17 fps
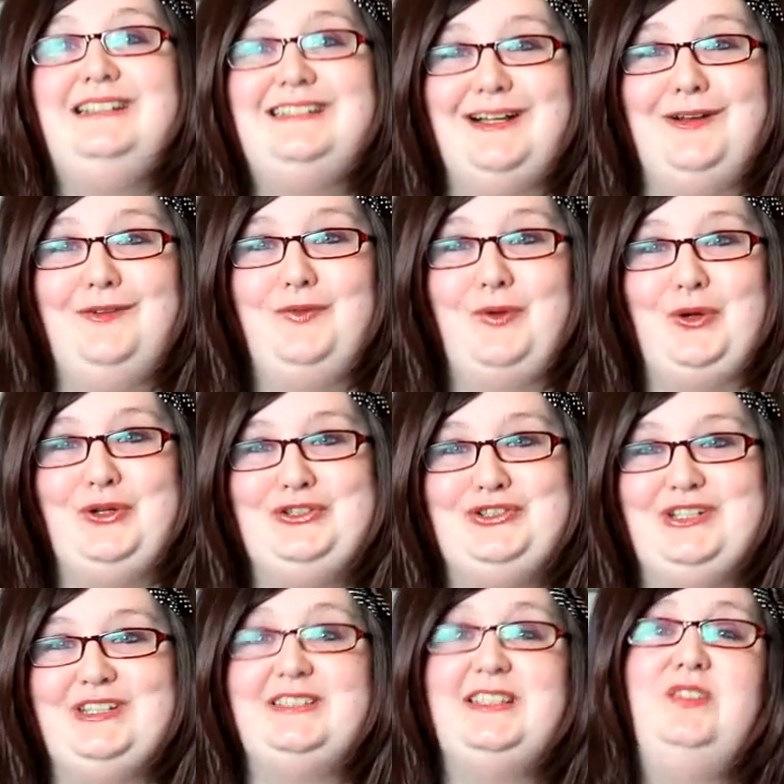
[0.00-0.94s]

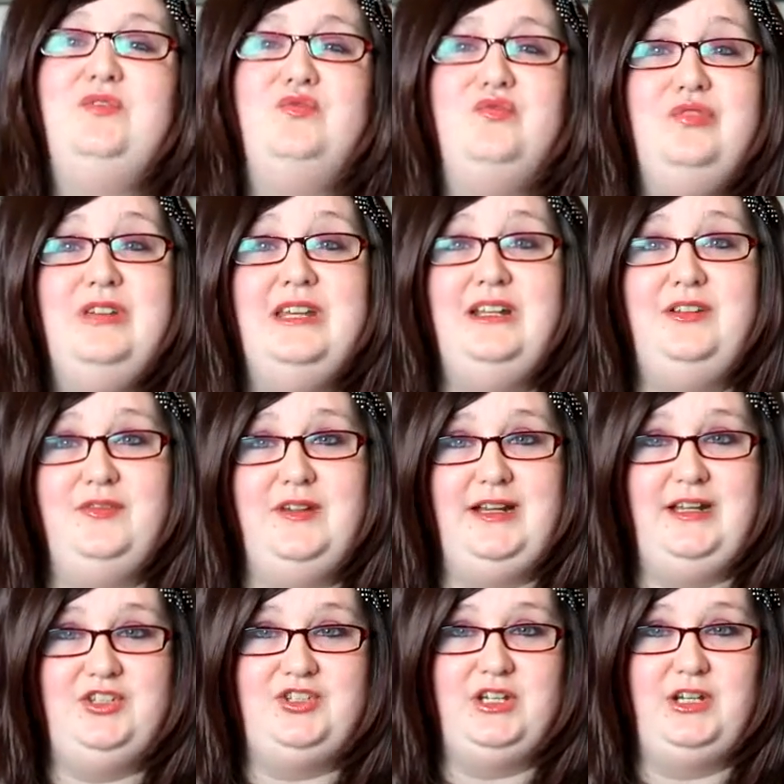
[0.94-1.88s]
self-conscious, it really,
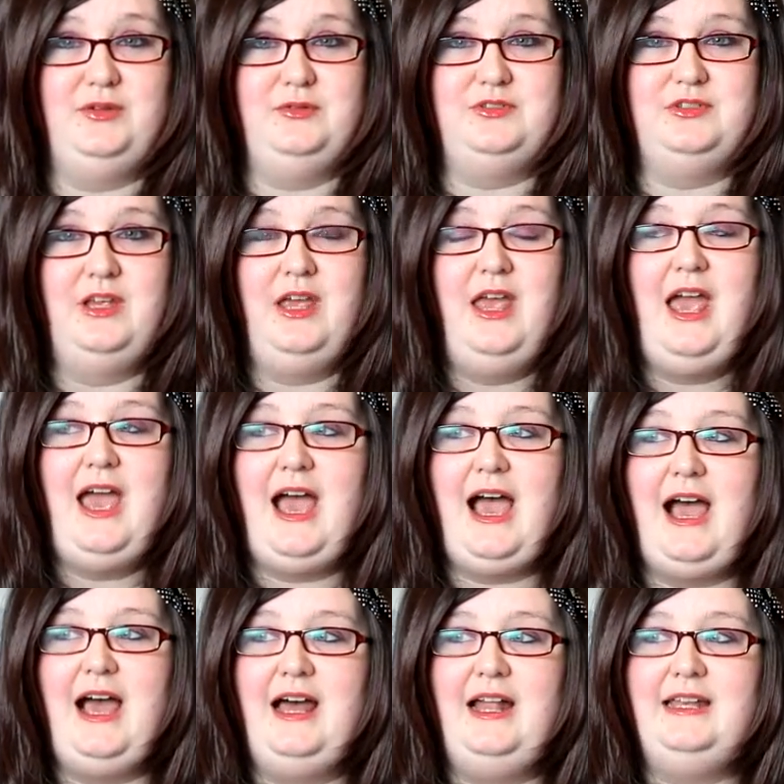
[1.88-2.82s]
really shows.
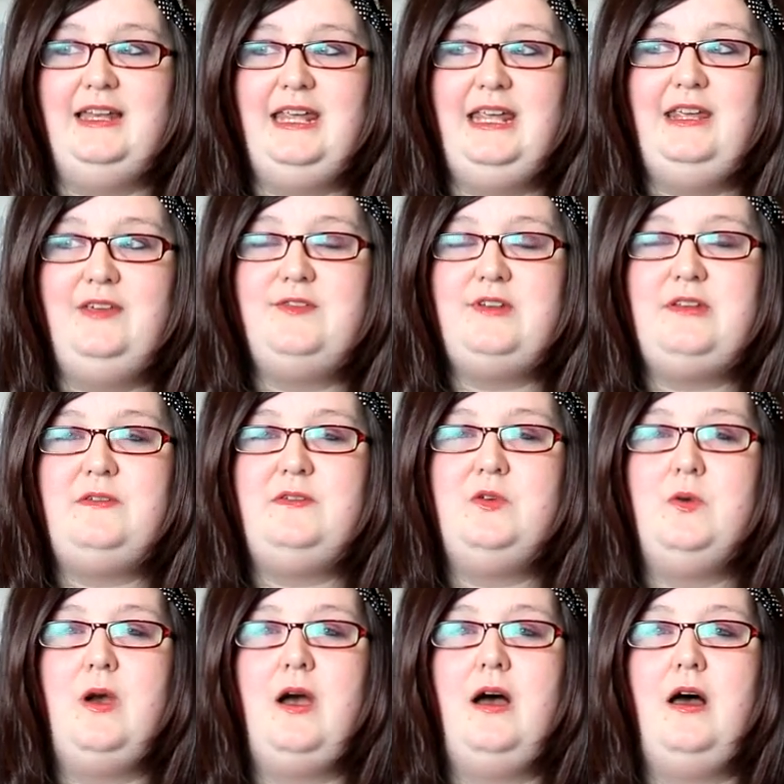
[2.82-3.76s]
And um, even if
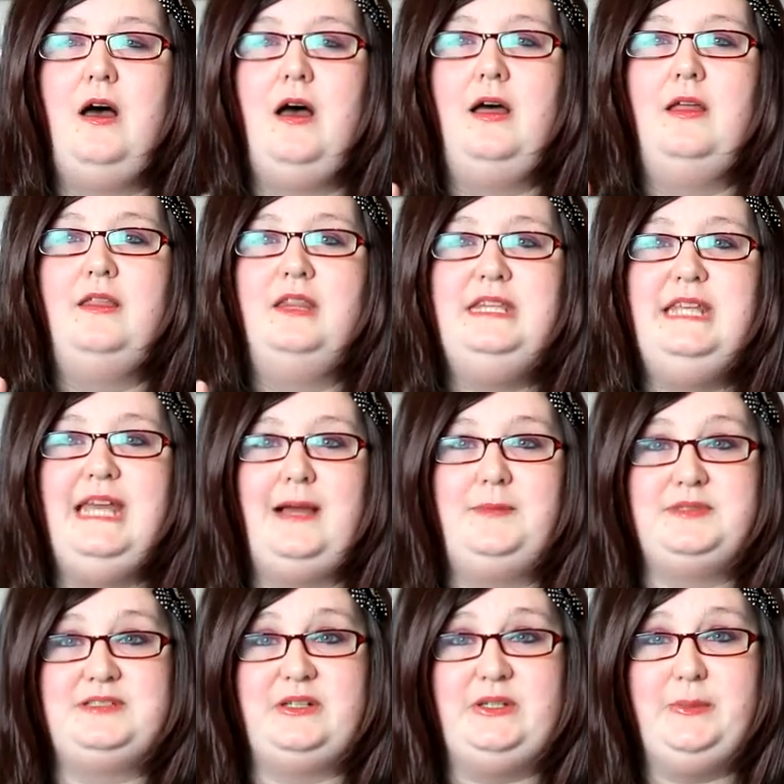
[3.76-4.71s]
you are the
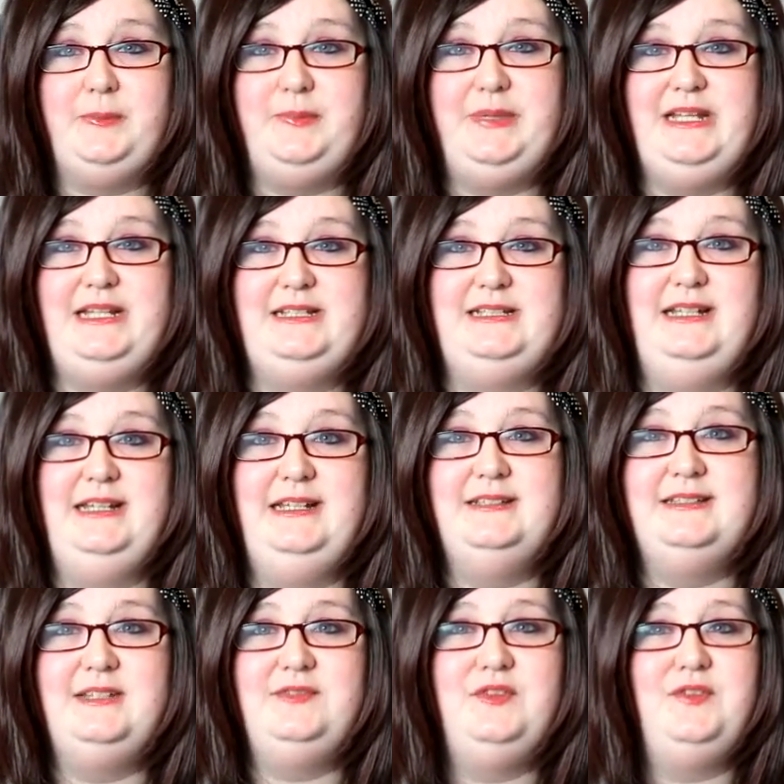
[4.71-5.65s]
absolute bee's
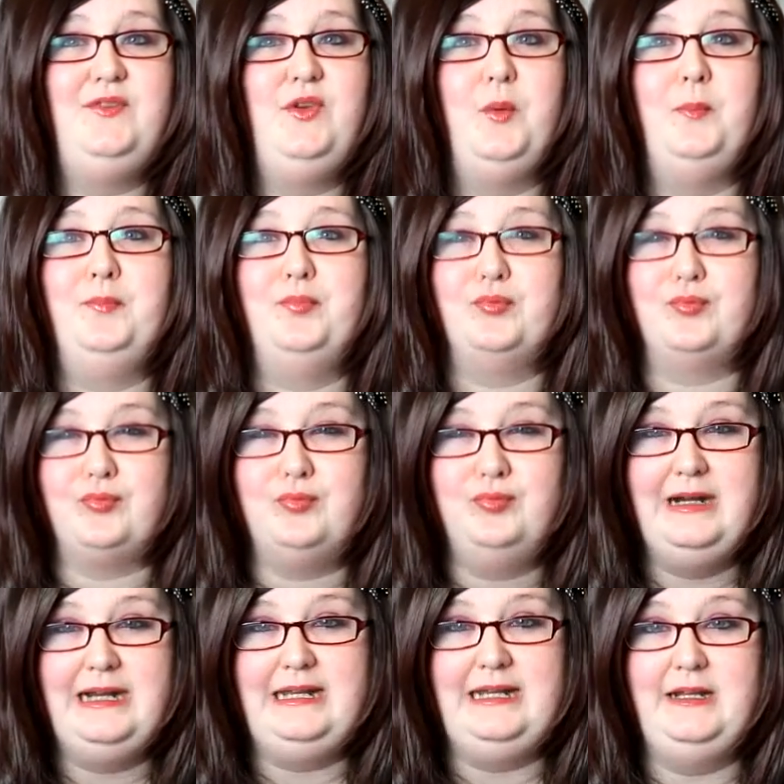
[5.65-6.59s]
knees, even if you're
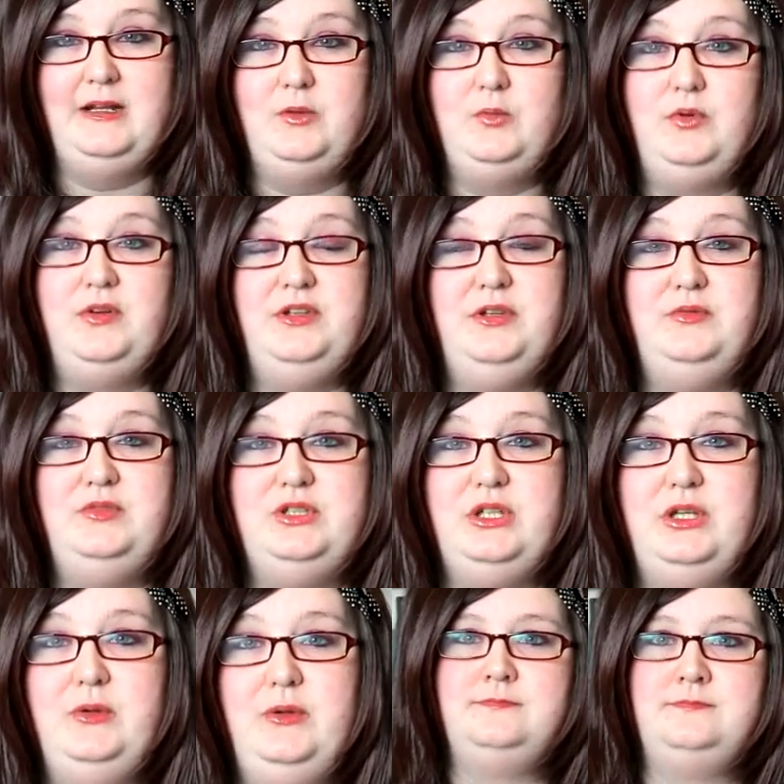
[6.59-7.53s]
brilliant at what you
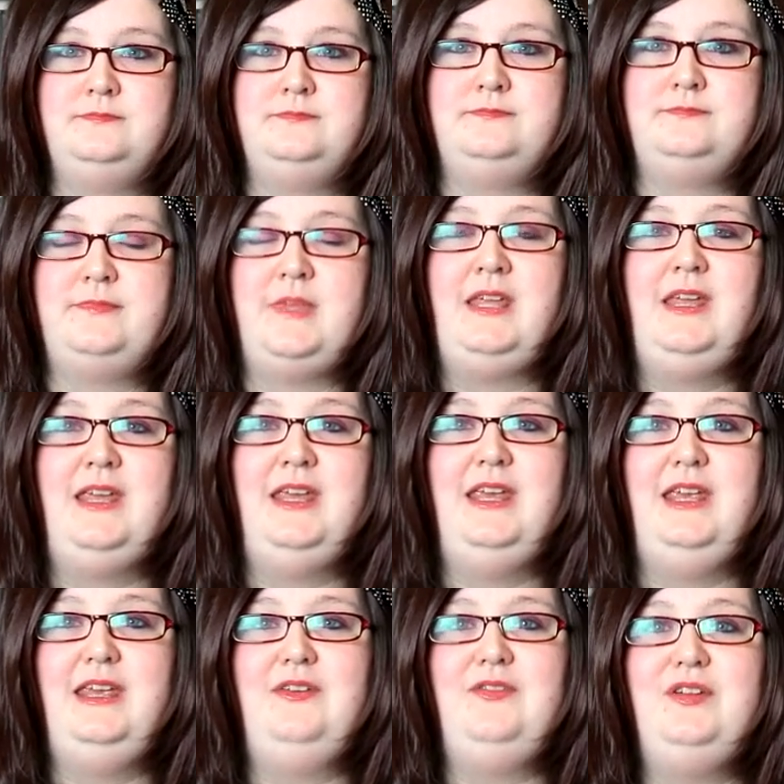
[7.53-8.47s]
do,
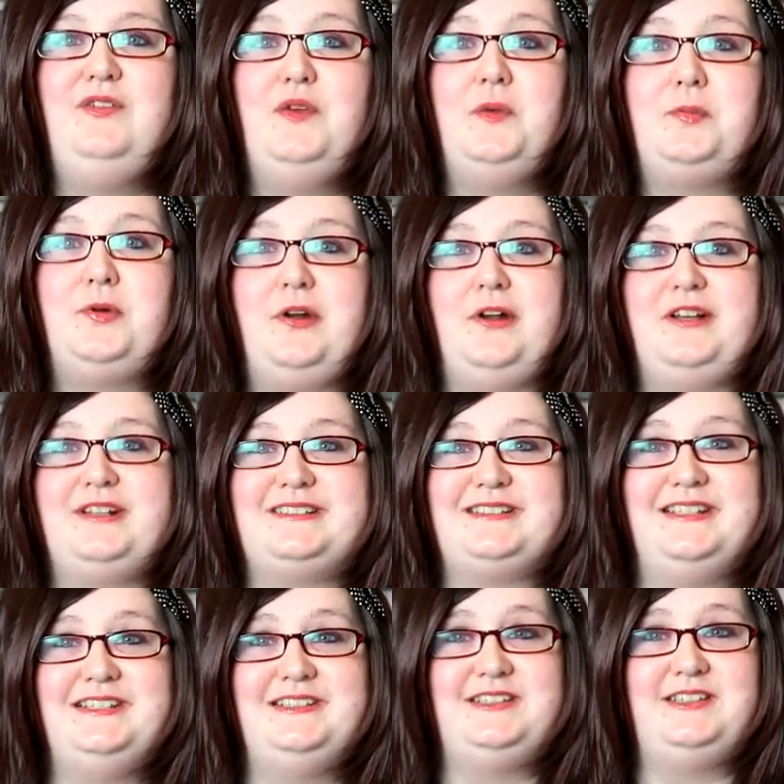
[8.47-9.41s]
even if your products
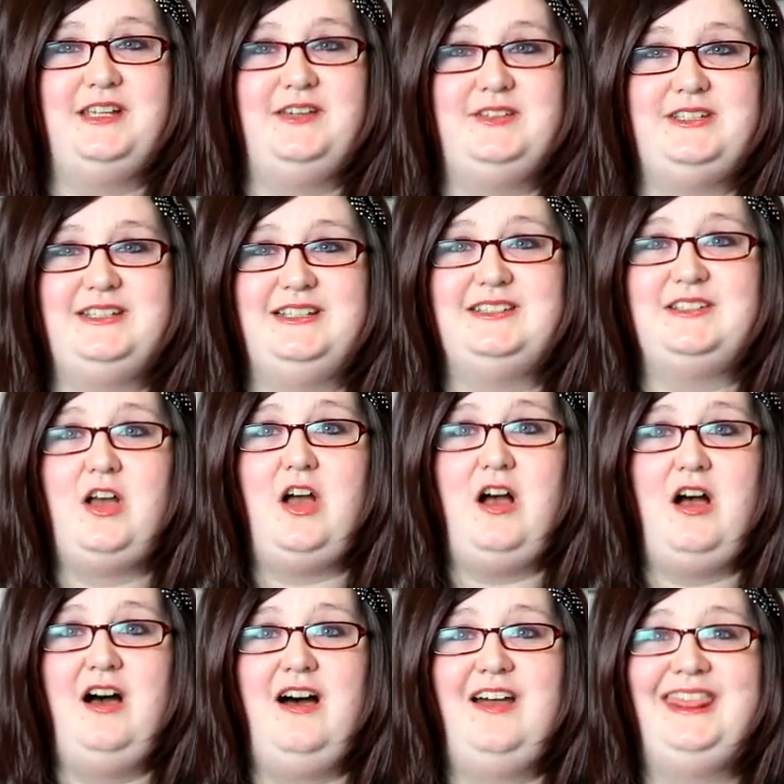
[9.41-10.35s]
and services
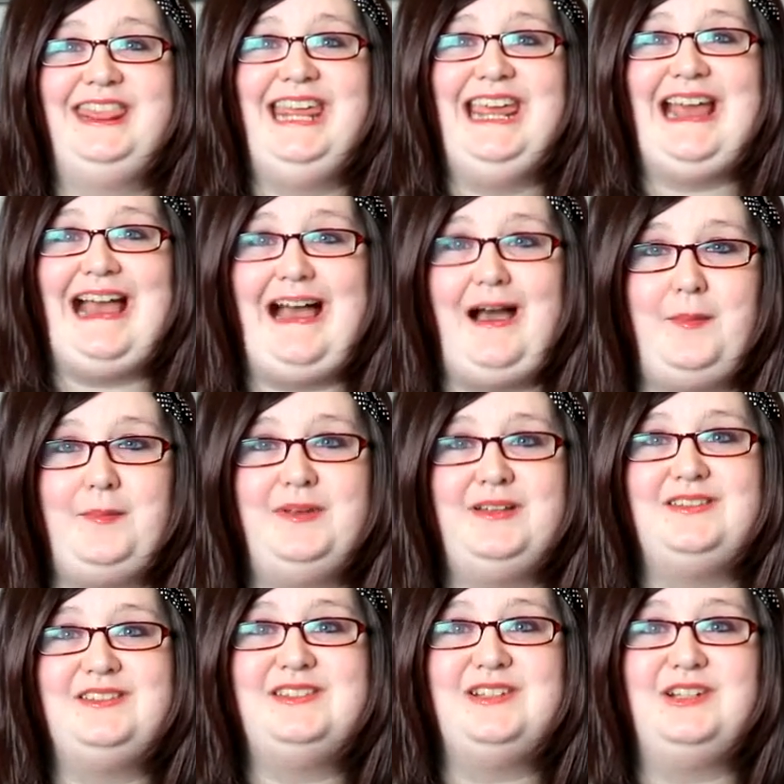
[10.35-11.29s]
are the
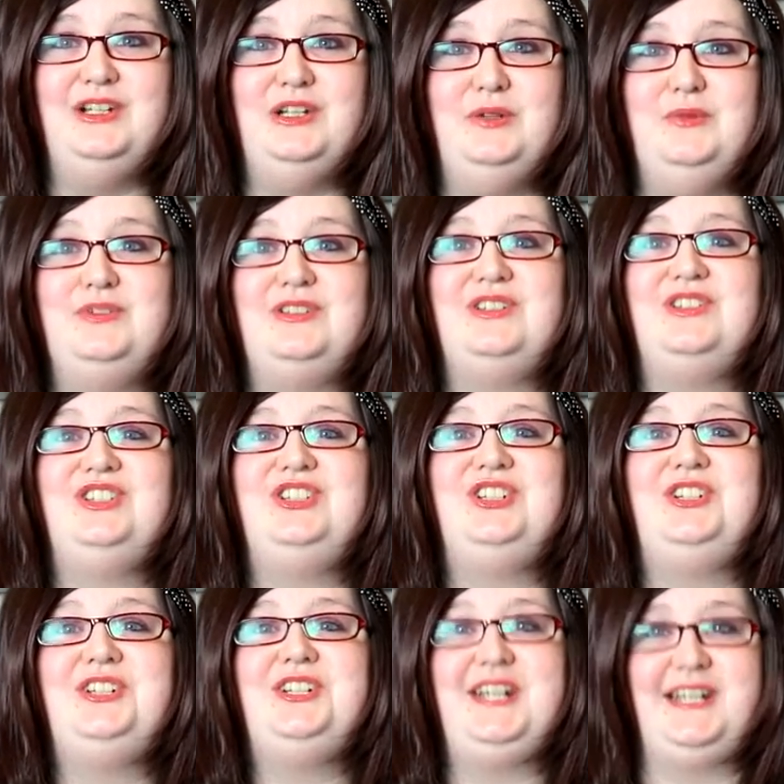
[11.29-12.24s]
absolute
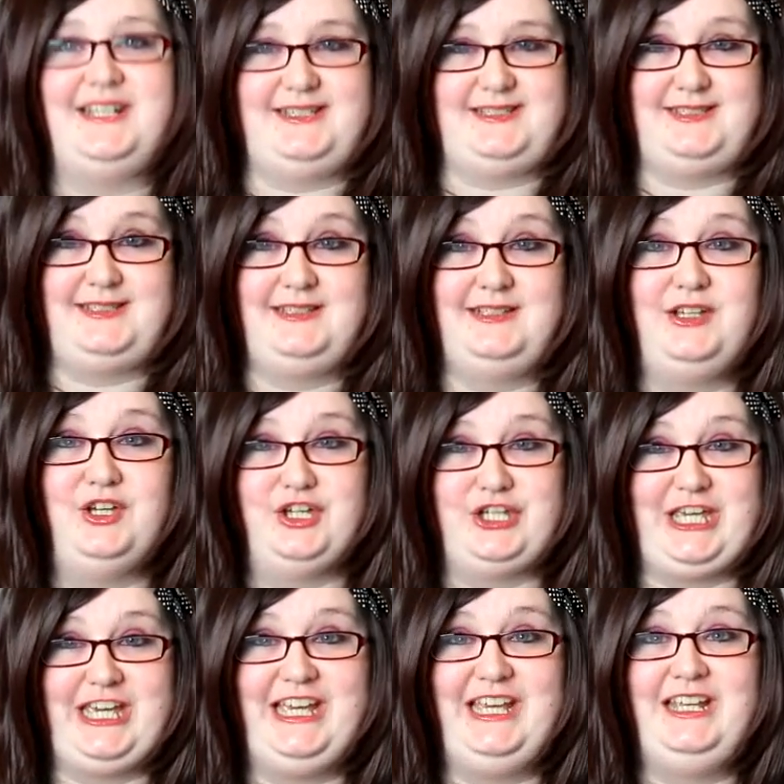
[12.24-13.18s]
shiz,
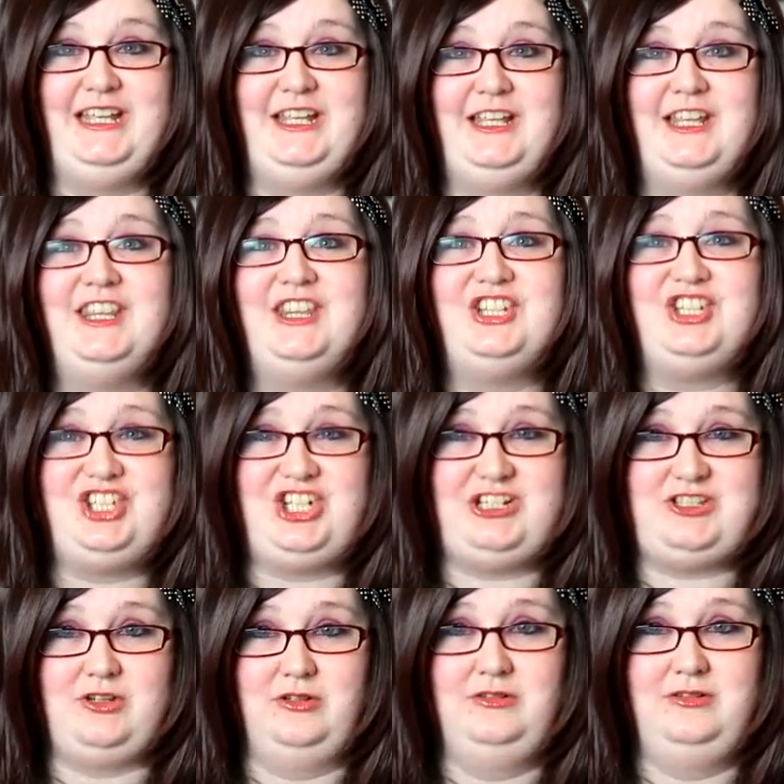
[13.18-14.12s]
okay? the
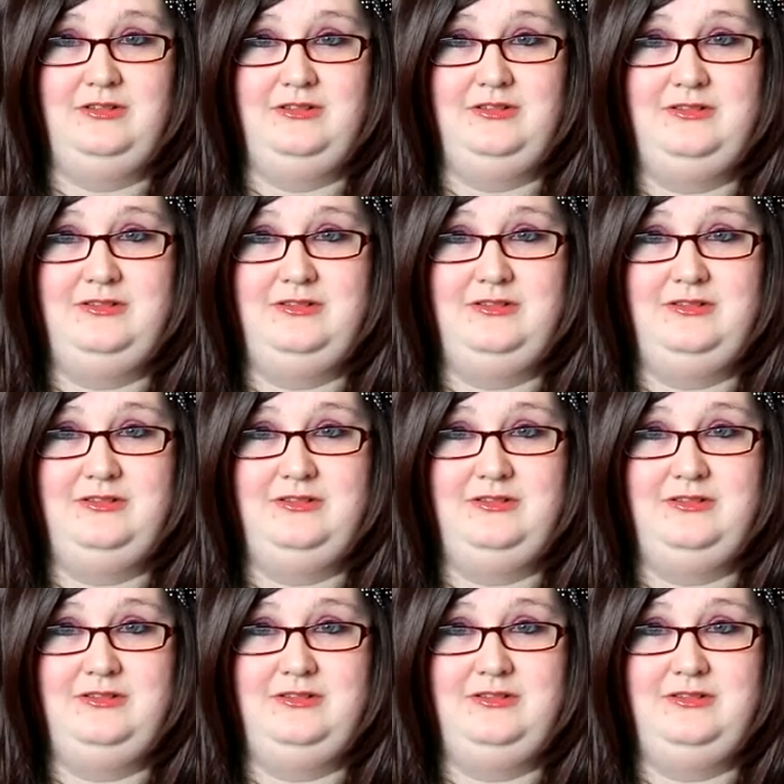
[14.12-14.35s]
shizzle.